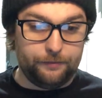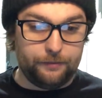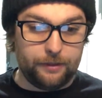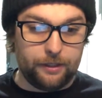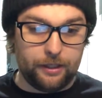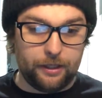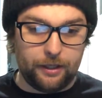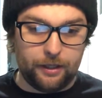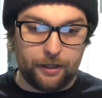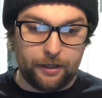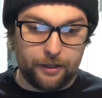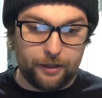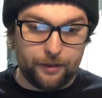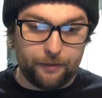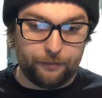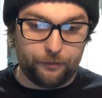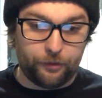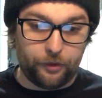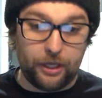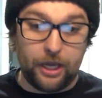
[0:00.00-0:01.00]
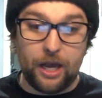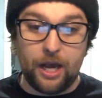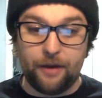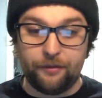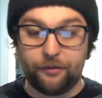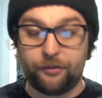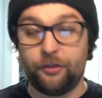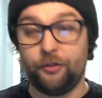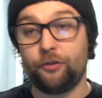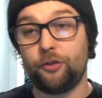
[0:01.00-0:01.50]
So yeah,
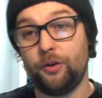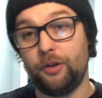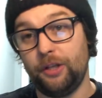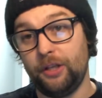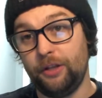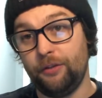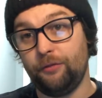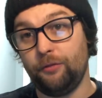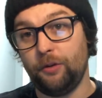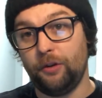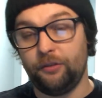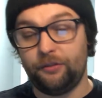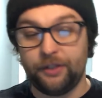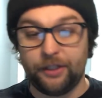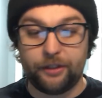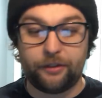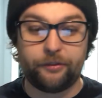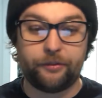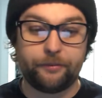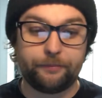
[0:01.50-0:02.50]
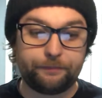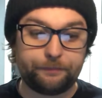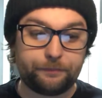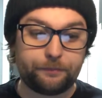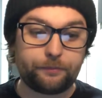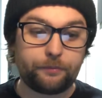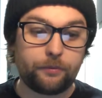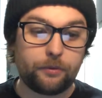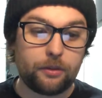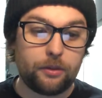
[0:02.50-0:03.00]
obviously it's going in the E46.
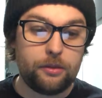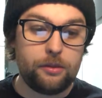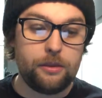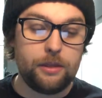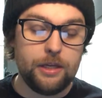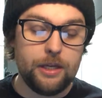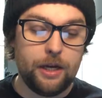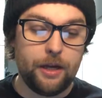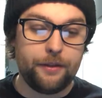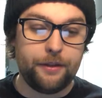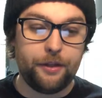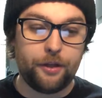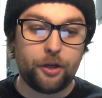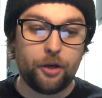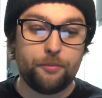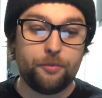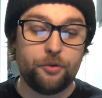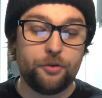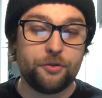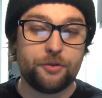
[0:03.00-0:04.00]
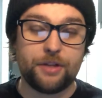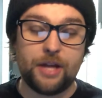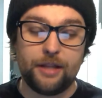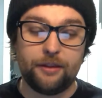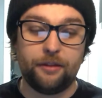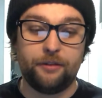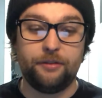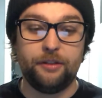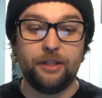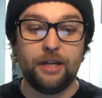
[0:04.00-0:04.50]
EcoBoost, not
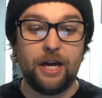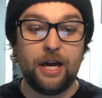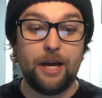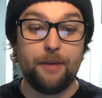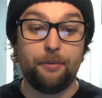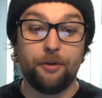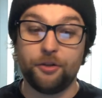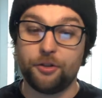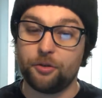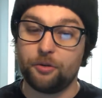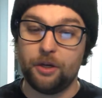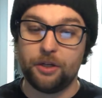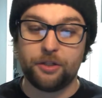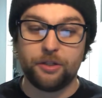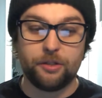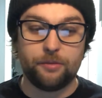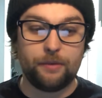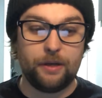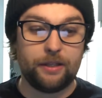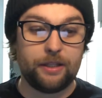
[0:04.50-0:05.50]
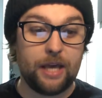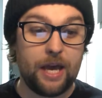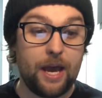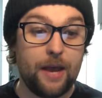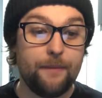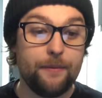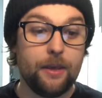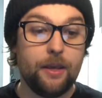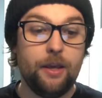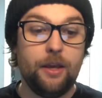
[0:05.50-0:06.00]
the TI. A bunch of questions about
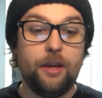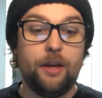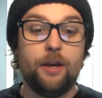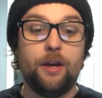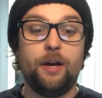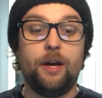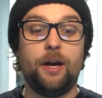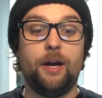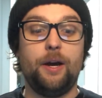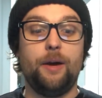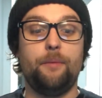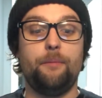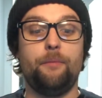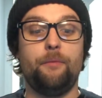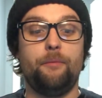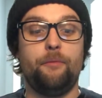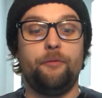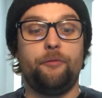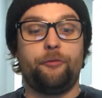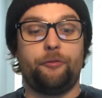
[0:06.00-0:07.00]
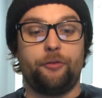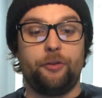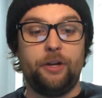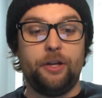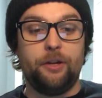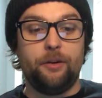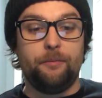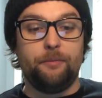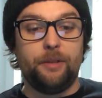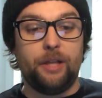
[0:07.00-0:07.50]
that.
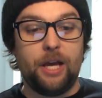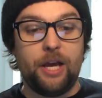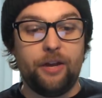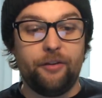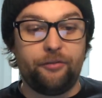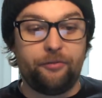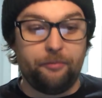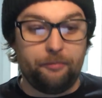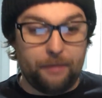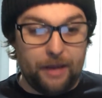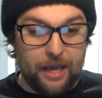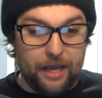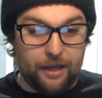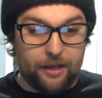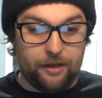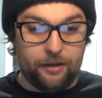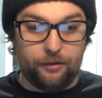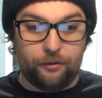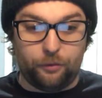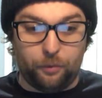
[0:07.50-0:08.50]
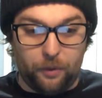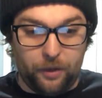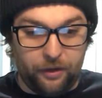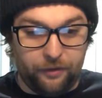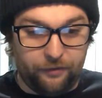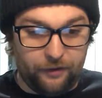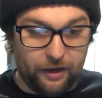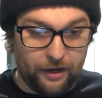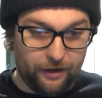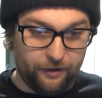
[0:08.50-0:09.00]
Freedom Life Make
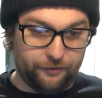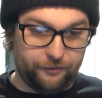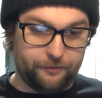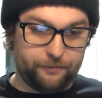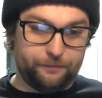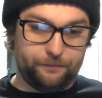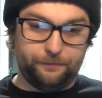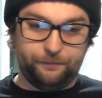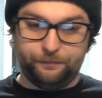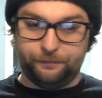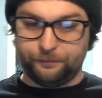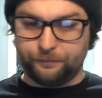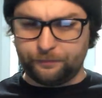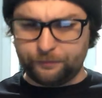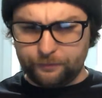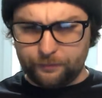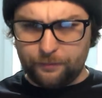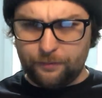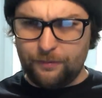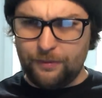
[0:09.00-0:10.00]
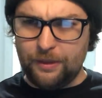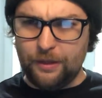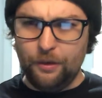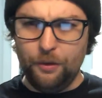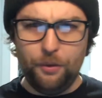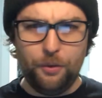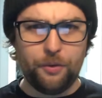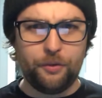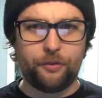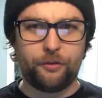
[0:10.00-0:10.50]
25.
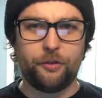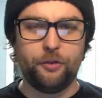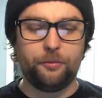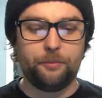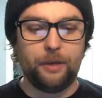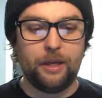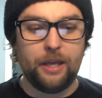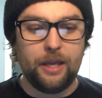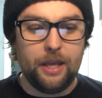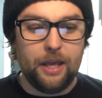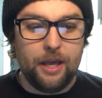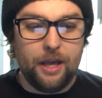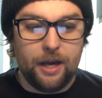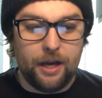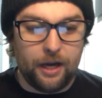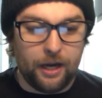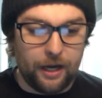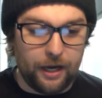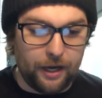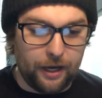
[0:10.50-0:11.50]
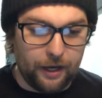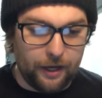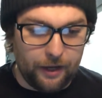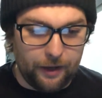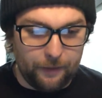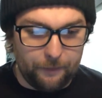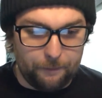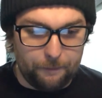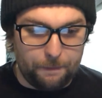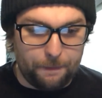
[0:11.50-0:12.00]
Oh, excuse me.
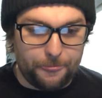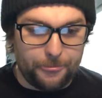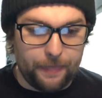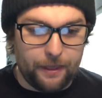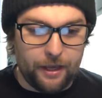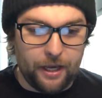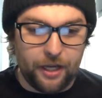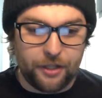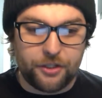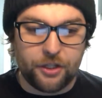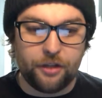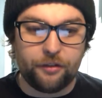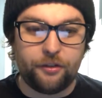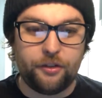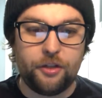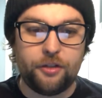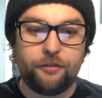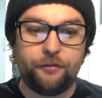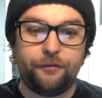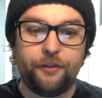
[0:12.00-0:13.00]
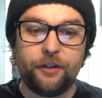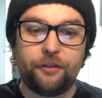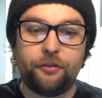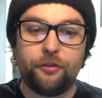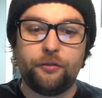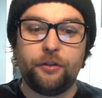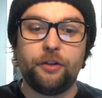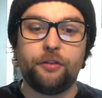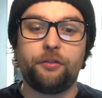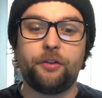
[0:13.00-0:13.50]
Hey Chelsea, did you fix
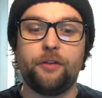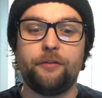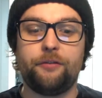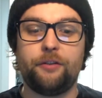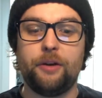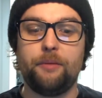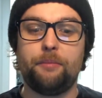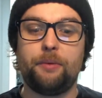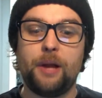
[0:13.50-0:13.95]
your rear subframe